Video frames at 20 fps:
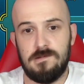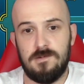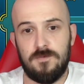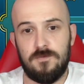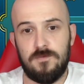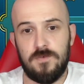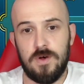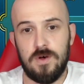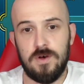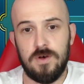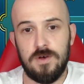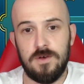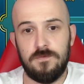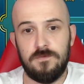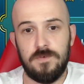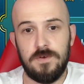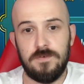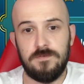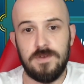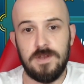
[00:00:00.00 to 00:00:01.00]
5,
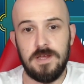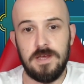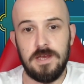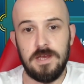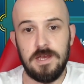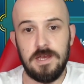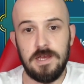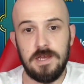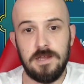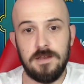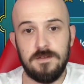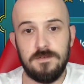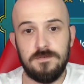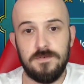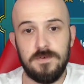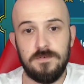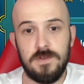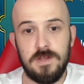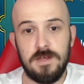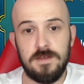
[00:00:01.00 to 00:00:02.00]
15,
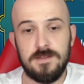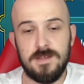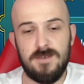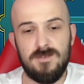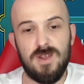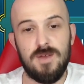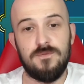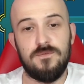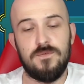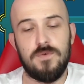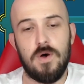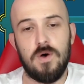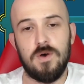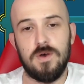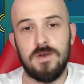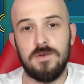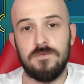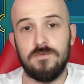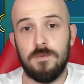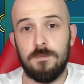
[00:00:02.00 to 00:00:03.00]
50,
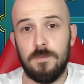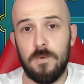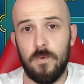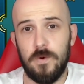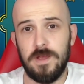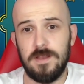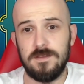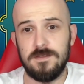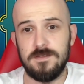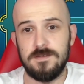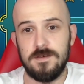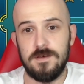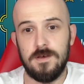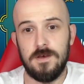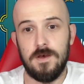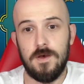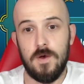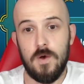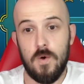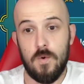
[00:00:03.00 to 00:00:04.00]
75 points
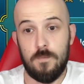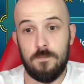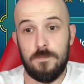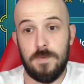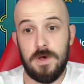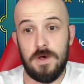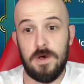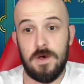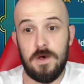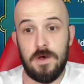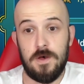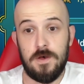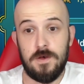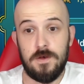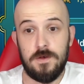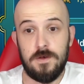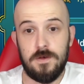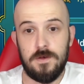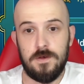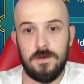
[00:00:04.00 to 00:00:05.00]
per
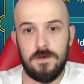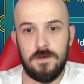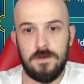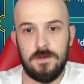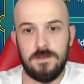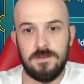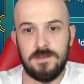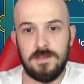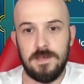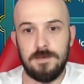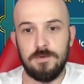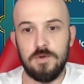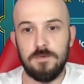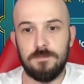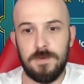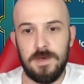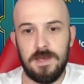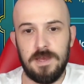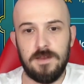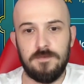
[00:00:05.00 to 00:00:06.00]
team you
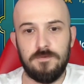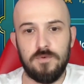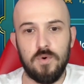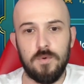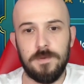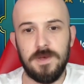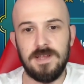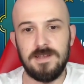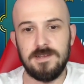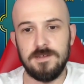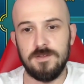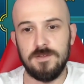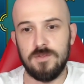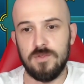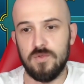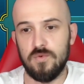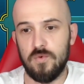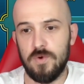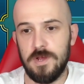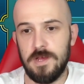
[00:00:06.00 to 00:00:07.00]
beat. And if you're beating
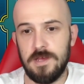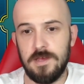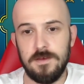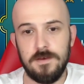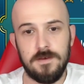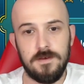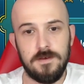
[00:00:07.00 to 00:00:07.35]
3